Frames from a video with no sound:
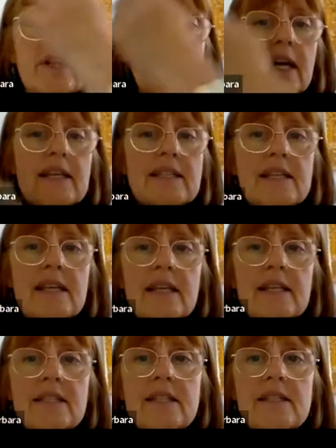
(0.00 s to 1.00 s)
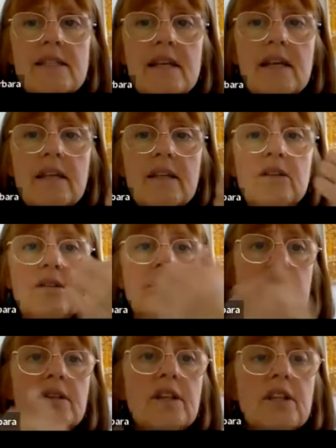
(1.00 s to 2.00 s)
the anxiety cycle
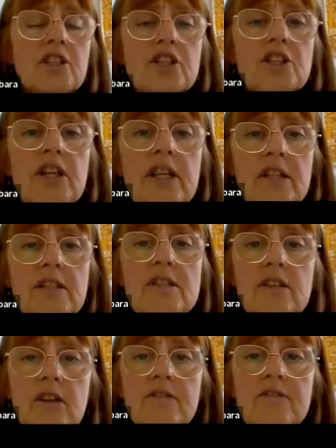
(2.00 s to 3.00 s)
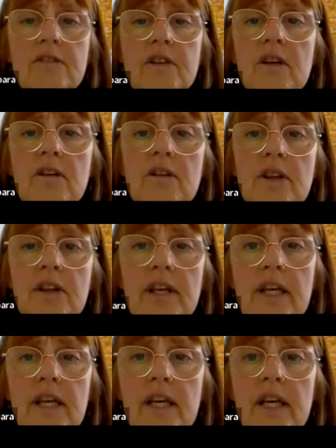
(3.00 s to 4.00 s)
that triggers off all
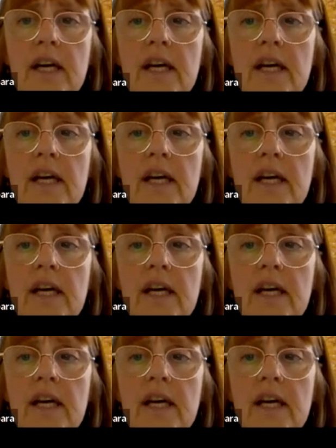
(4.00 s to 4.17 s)
the